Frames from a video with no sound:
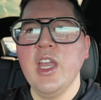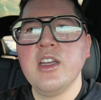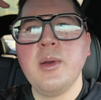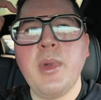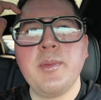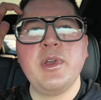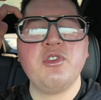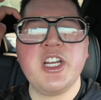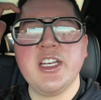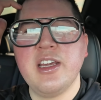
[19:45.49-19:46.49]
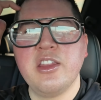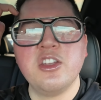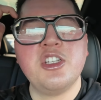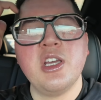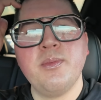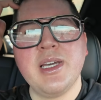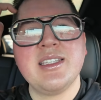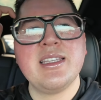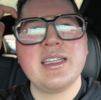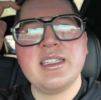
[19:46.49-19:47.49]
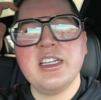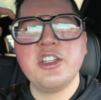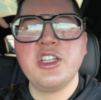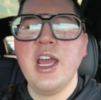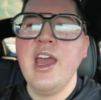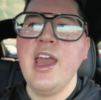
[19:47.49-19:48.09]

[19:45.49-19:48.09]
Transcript: and I might be ready to hit the gym by 6ish.